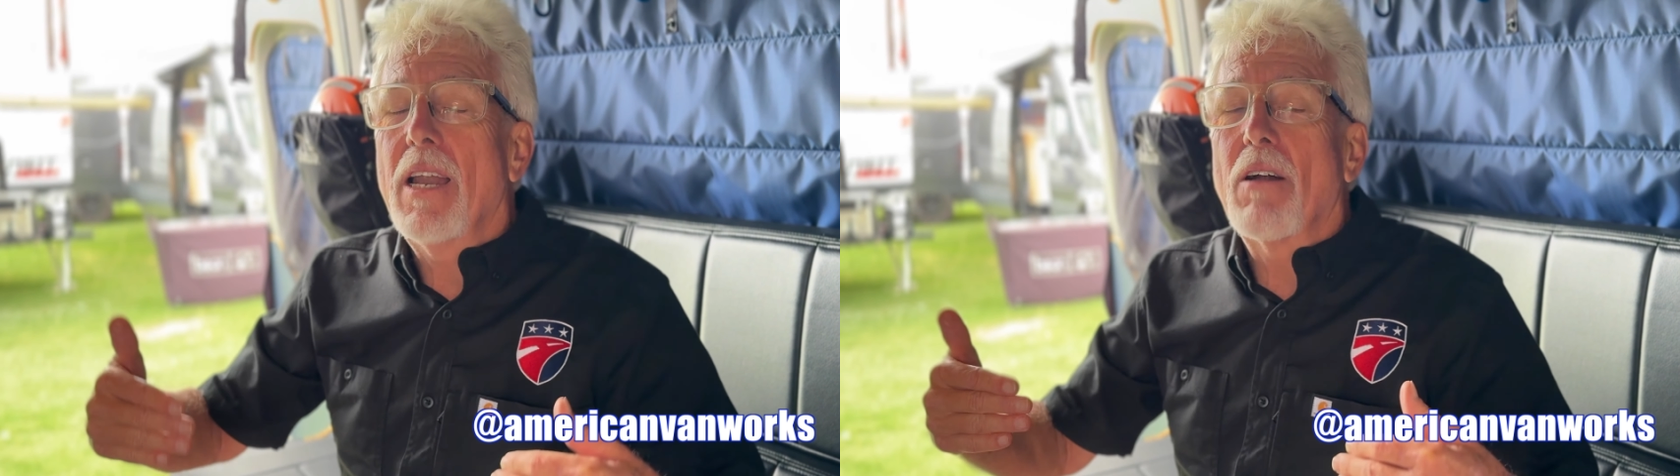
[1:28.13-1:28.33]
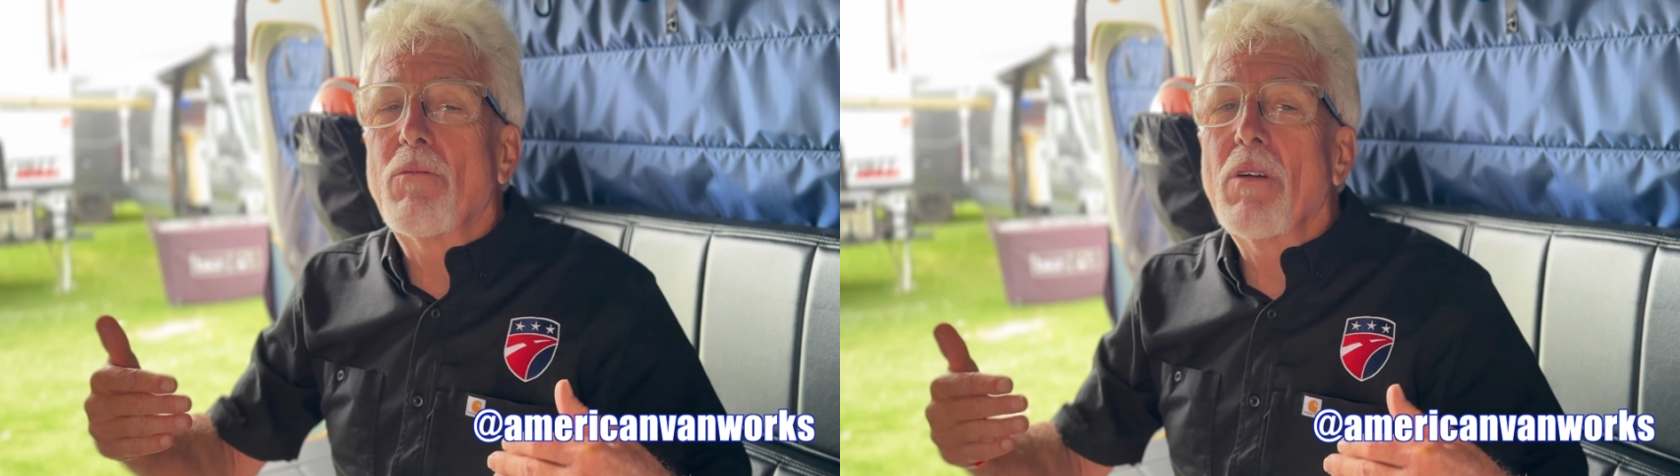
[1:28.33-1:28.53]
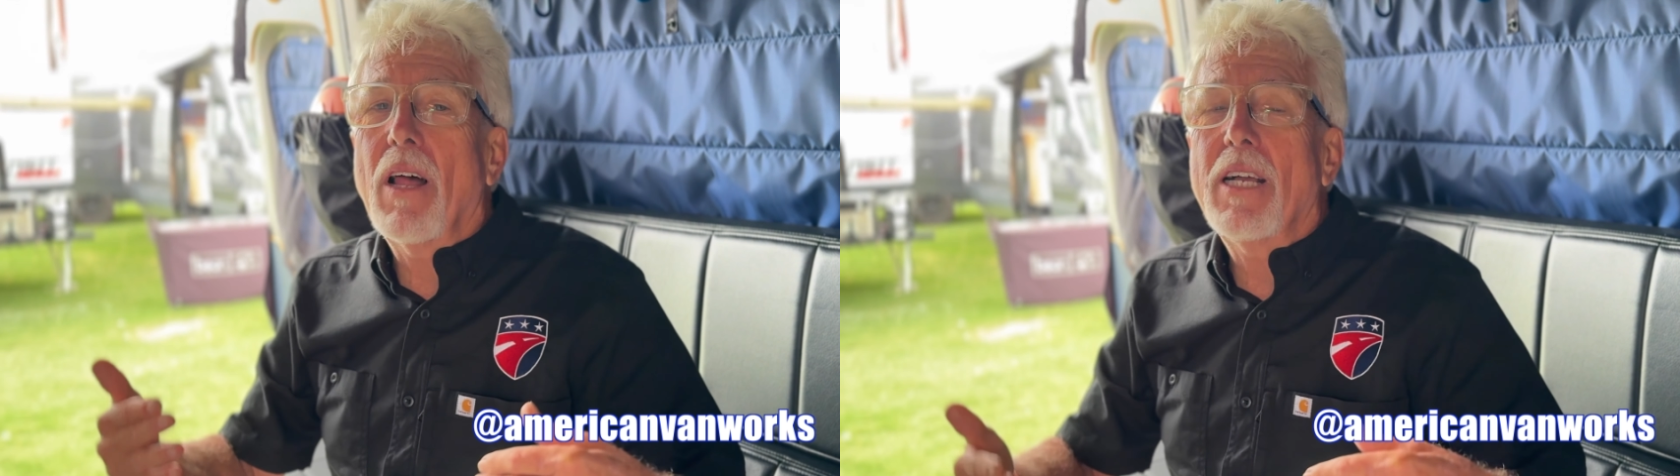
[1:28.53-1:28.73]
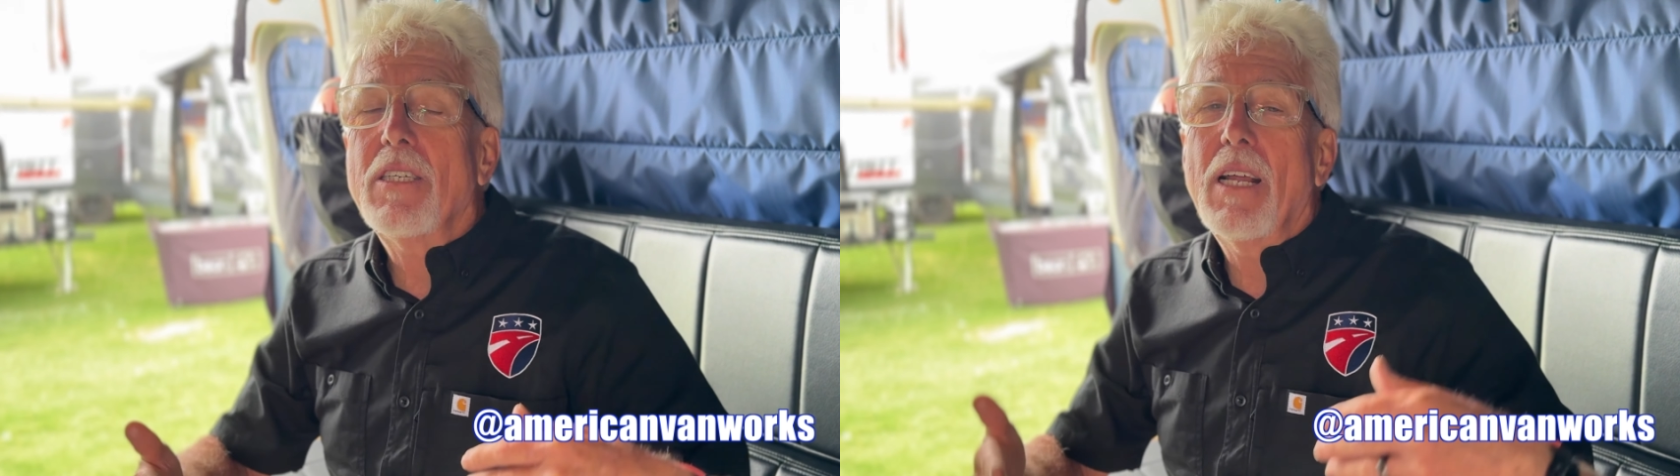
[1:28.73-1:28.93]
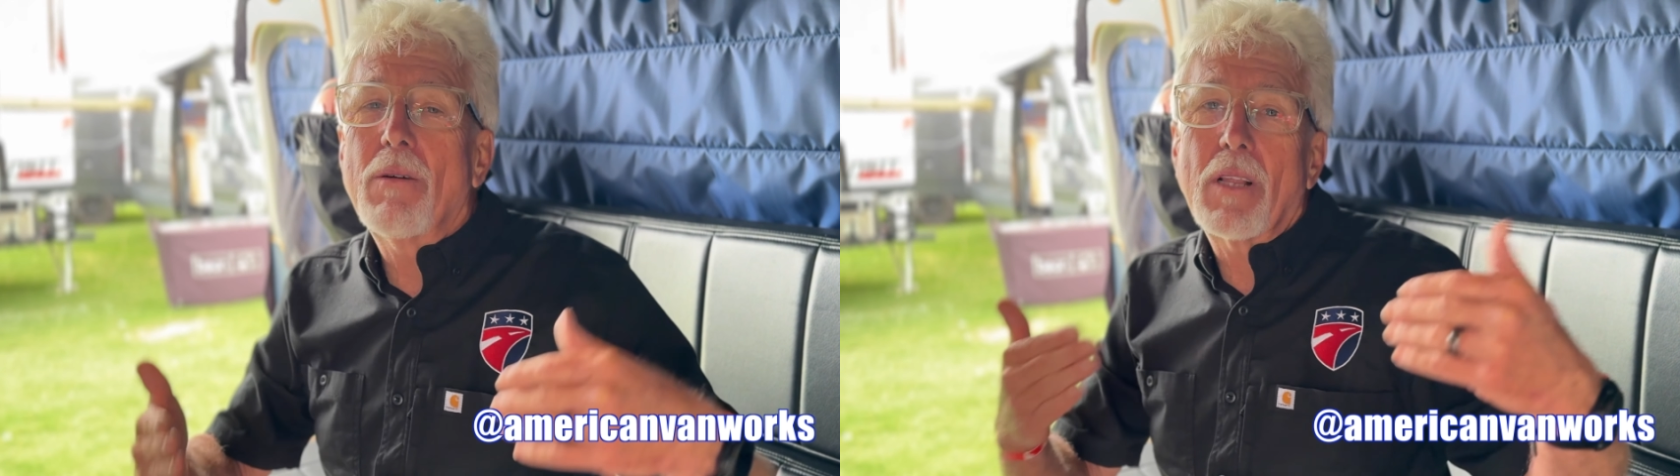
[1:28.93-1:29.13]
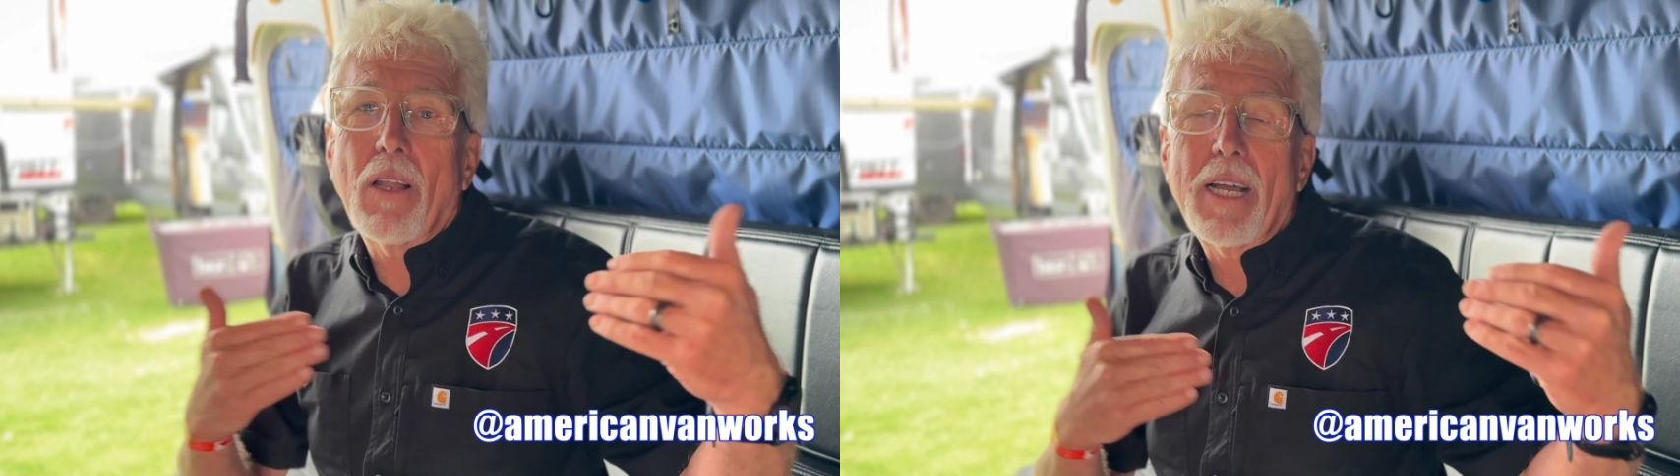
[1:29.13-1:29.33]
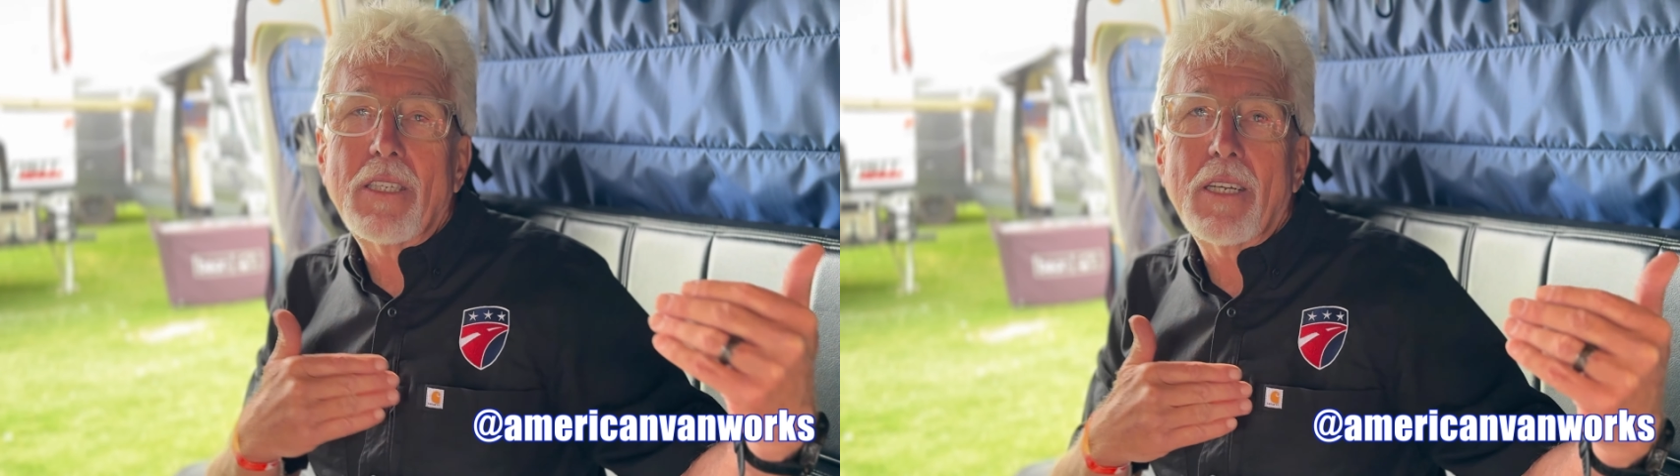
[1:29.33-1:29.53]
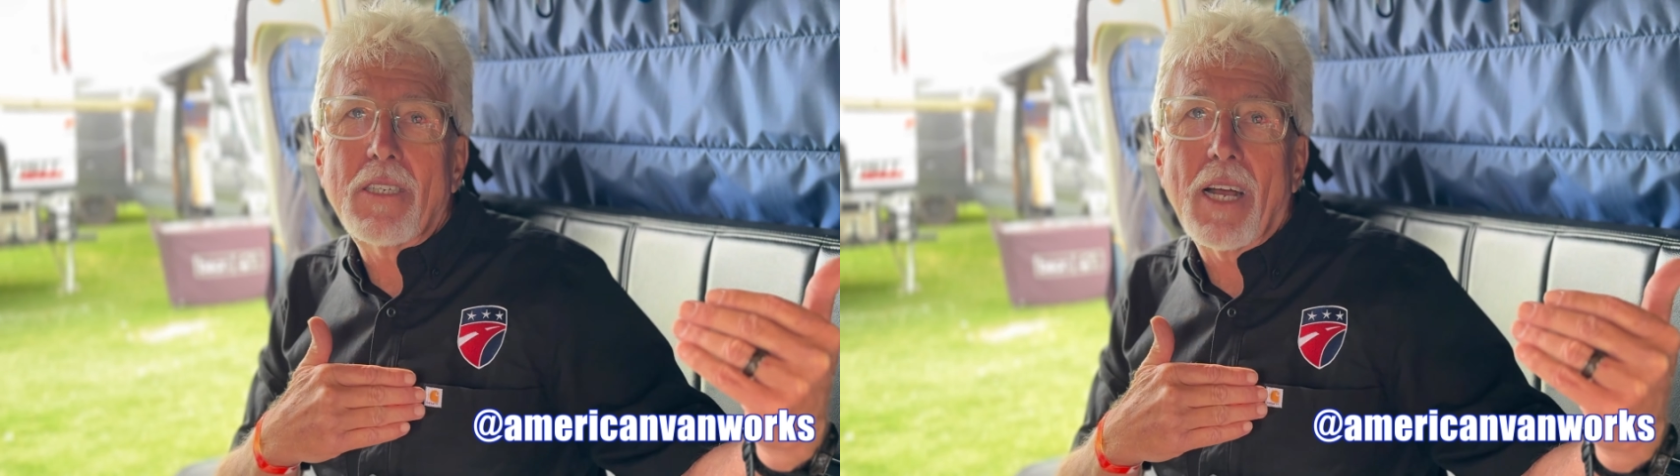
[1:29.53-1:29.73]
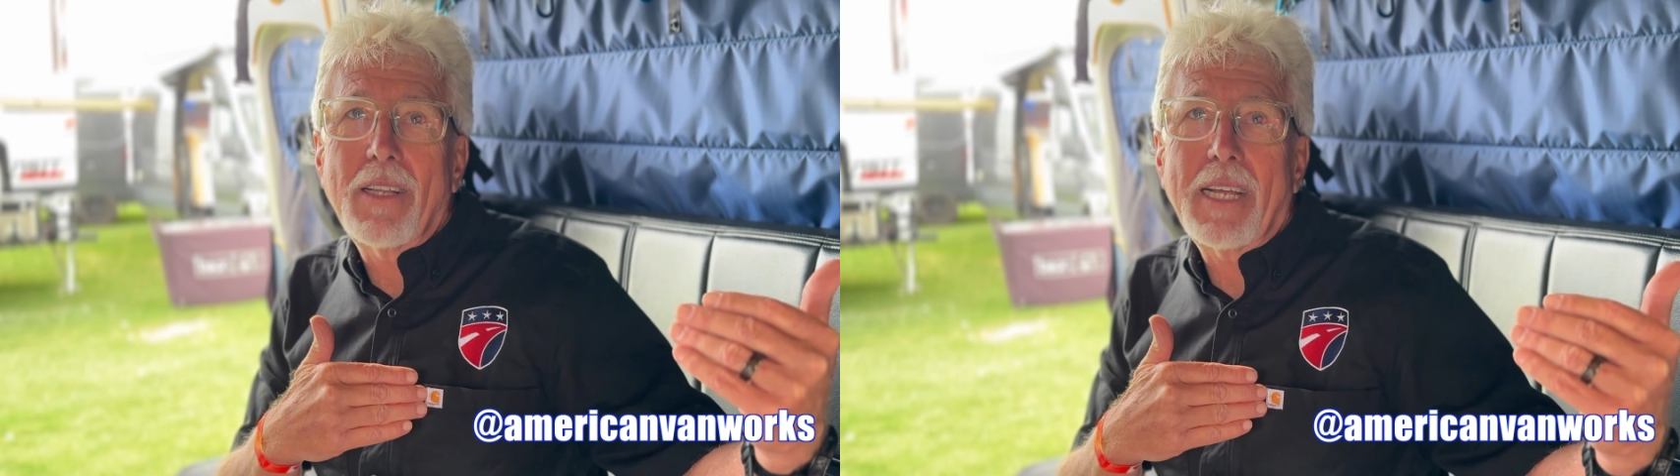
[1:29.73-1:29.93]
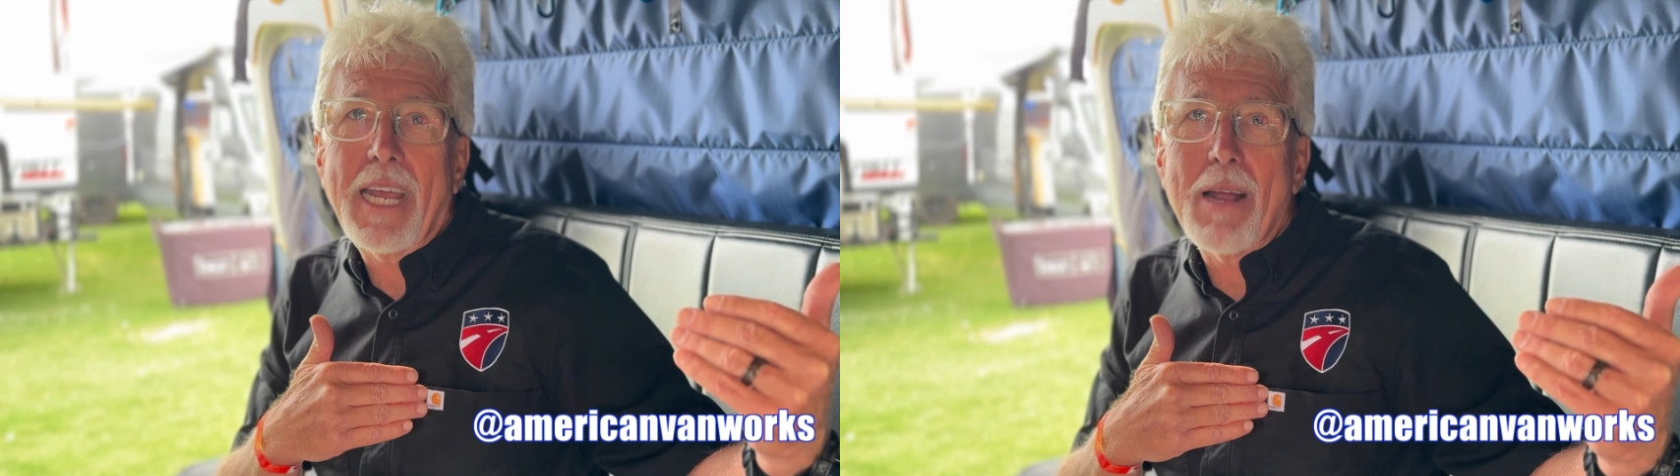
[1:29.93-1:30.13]
not realizing that with the lights
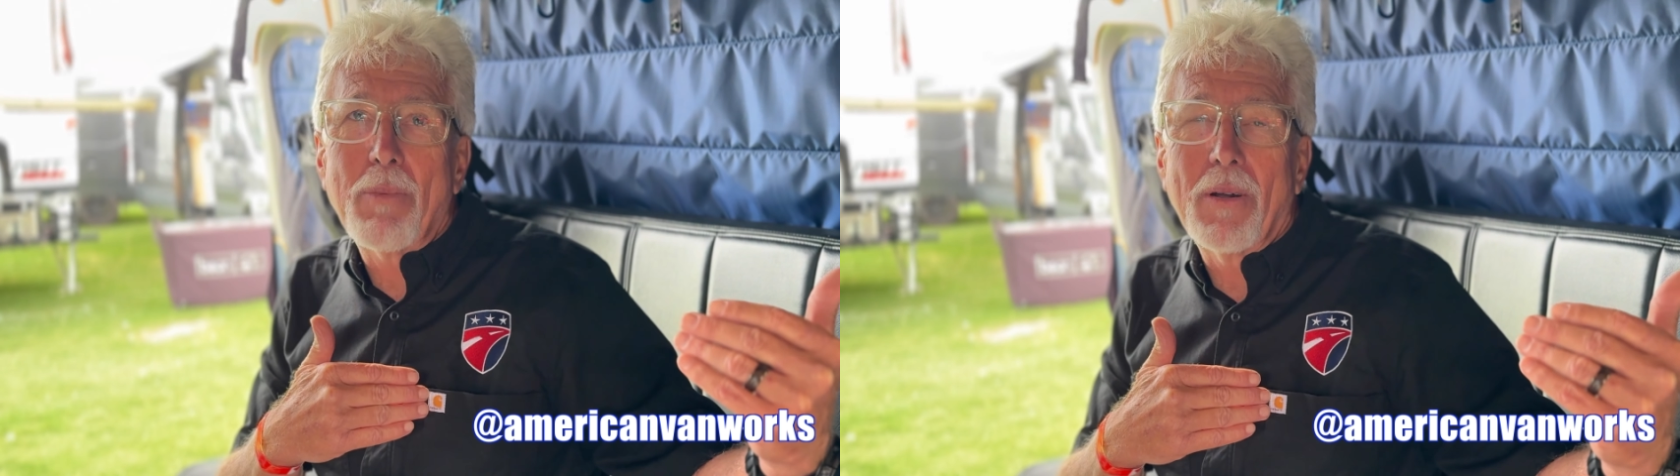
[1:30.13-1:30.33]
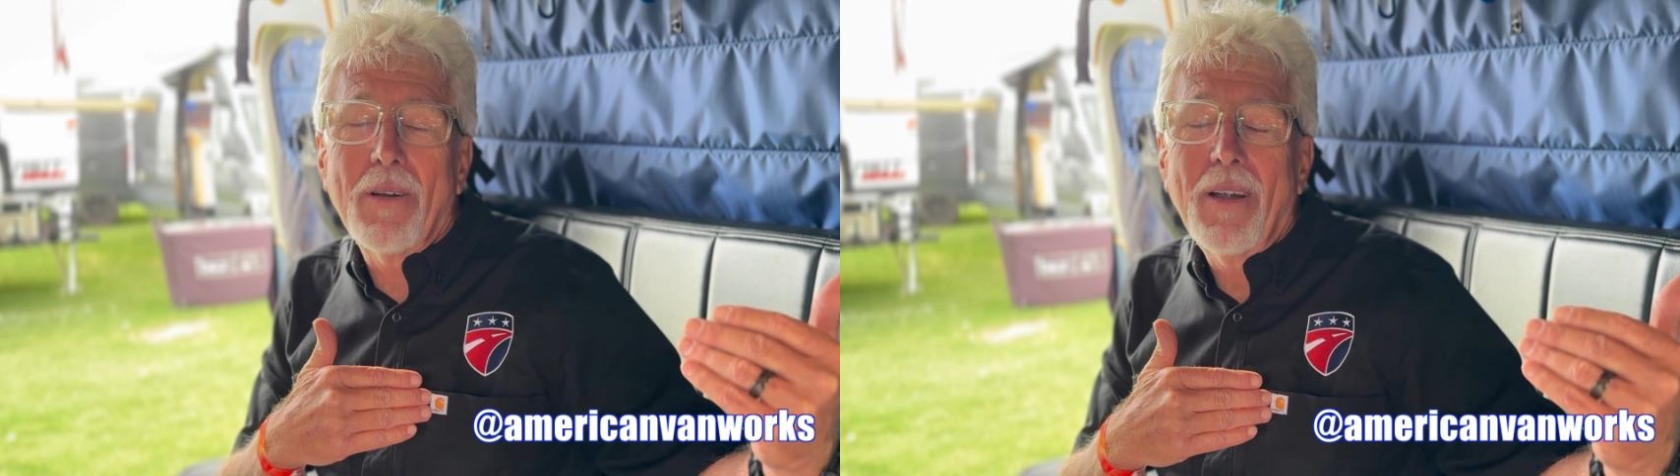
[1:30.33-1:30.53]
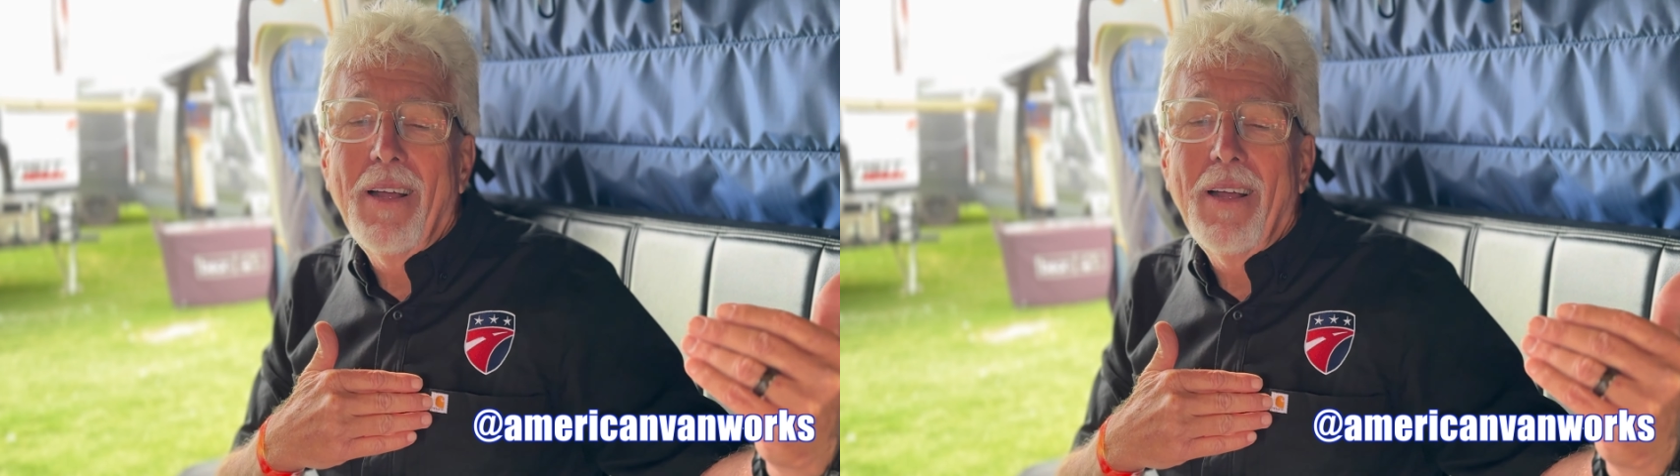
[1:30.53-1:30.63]
inside the camper,